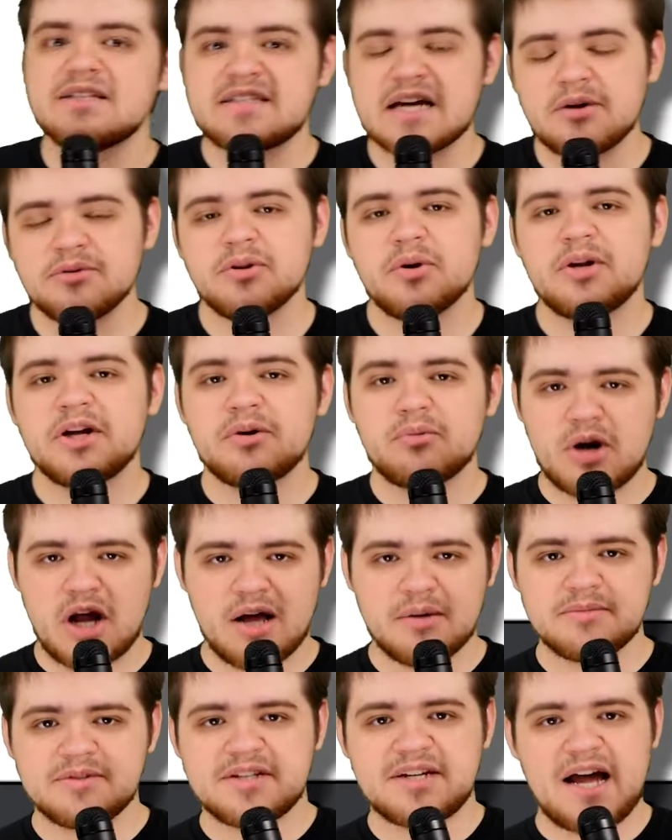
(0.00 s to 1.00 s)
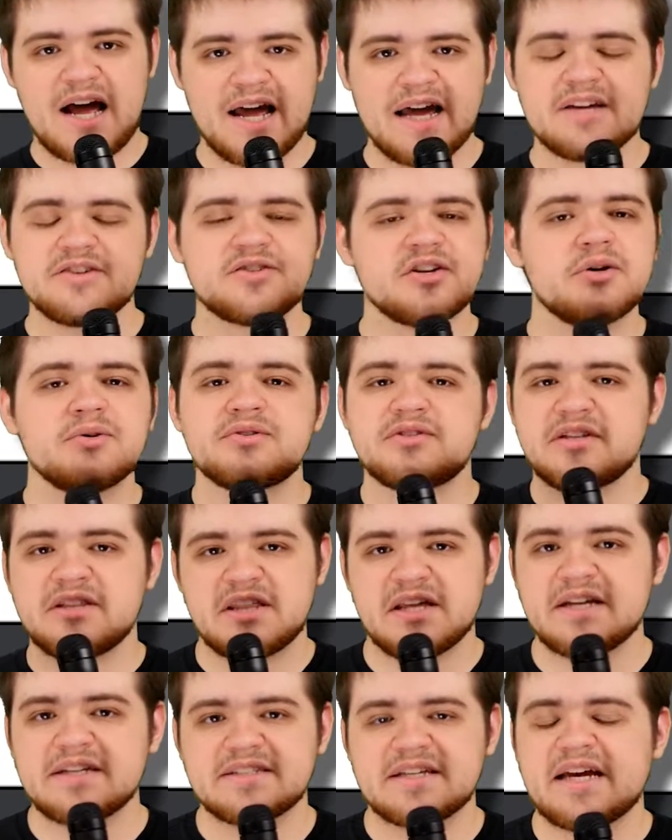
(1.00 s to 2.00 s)
downloading ROMs and ISOs and
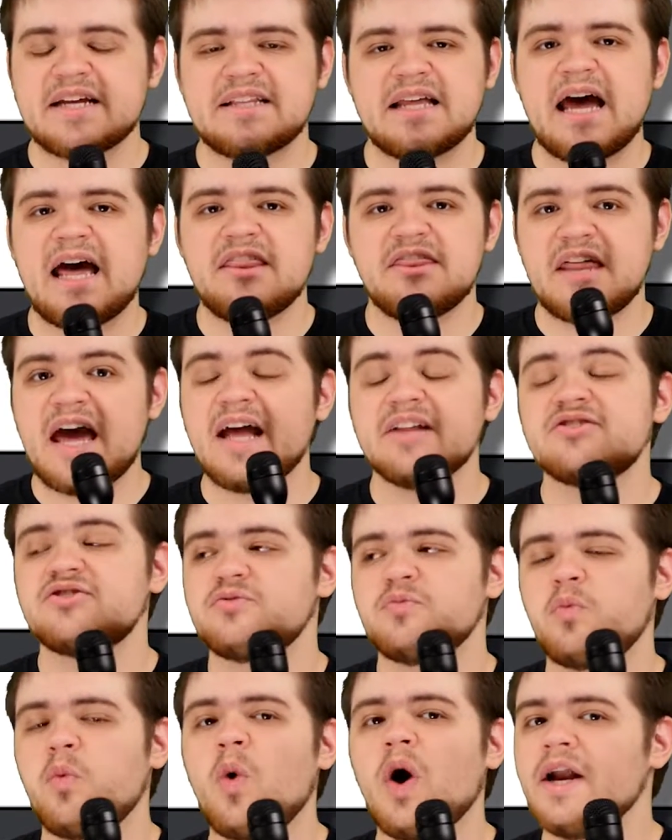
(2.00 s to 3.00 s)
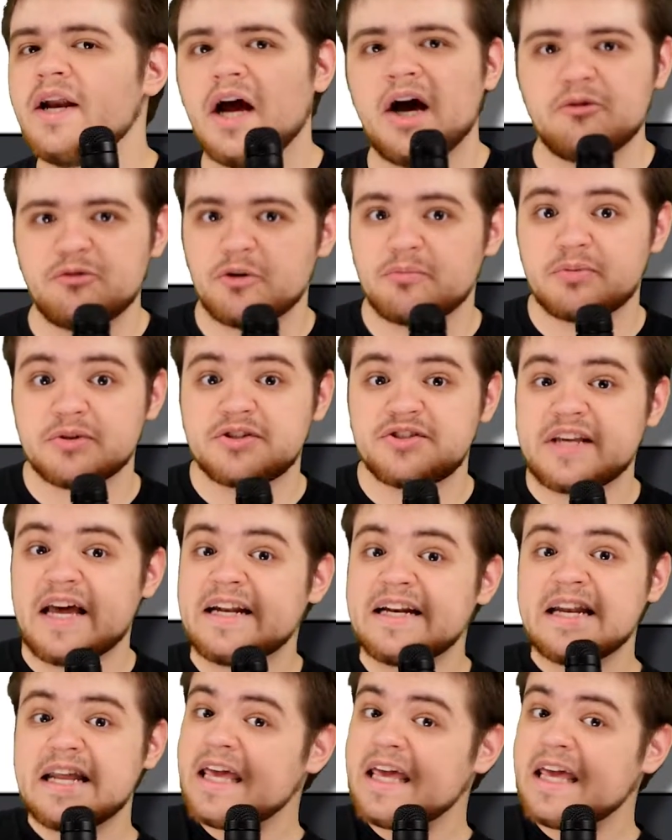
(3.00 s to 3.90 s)
things like that, that's 100%